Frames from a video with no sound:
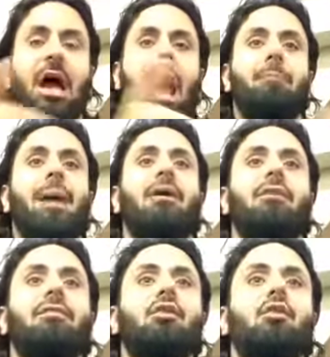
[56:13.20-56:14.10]

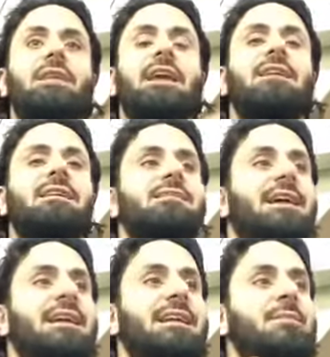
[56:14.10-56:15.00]
about the uniqueness
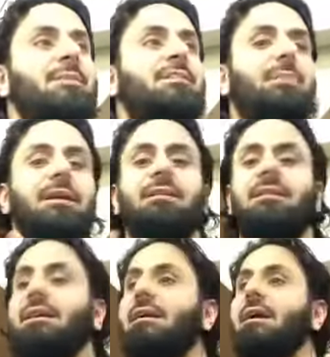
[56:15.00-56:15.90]
and
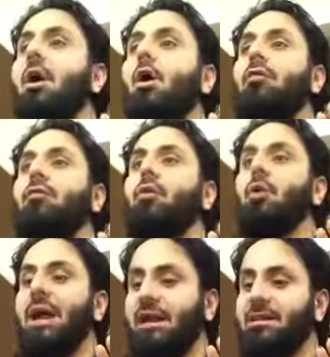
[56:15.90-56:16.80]
inimitability of the
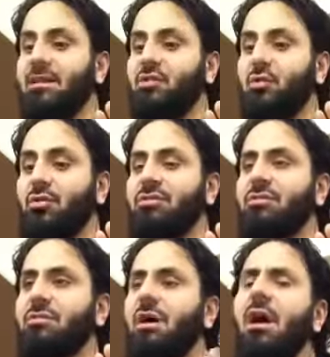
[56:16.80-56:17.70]
Quranic
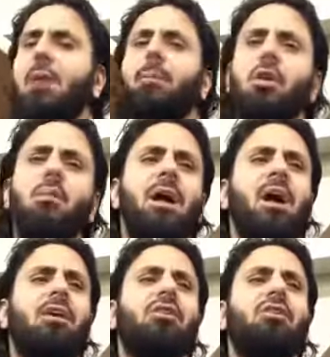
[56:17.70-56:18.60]
discourse. But you may
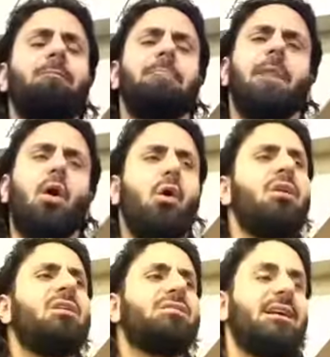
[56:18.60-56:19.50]
argue, hold
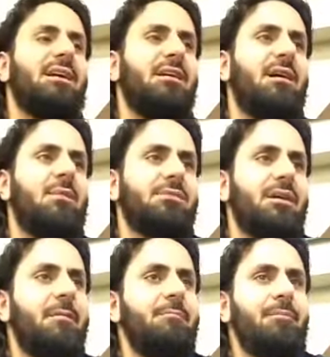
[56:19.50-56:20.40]
on a second,
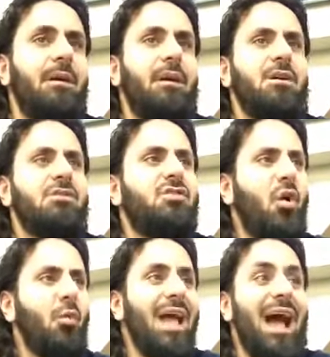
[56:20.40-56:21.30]
Hamza.
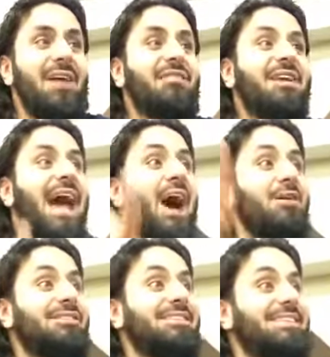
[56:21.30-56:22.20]
Don't we have
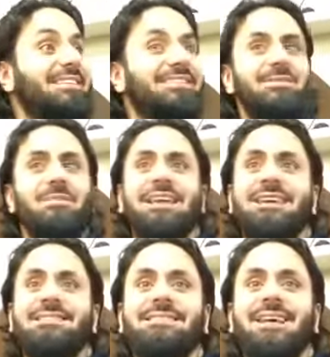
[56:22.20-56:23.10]

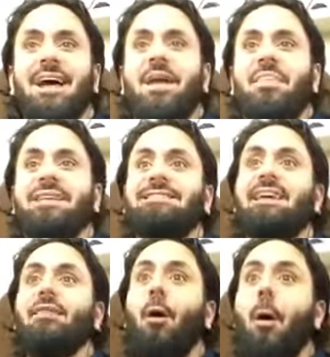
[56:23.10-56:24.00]
counter-testimonies that
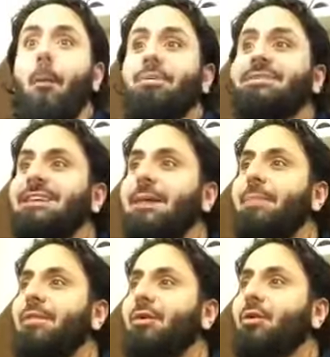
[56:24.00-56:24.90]
say the opposite
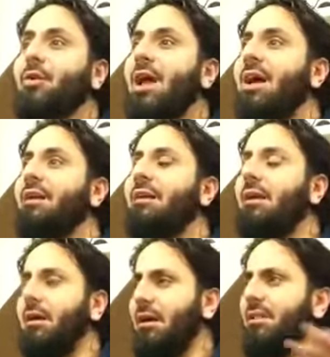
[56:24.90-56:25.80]
about the Quran?
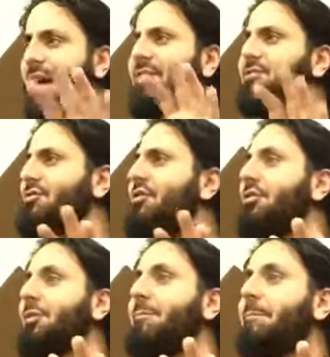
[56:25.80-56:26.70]
That's true.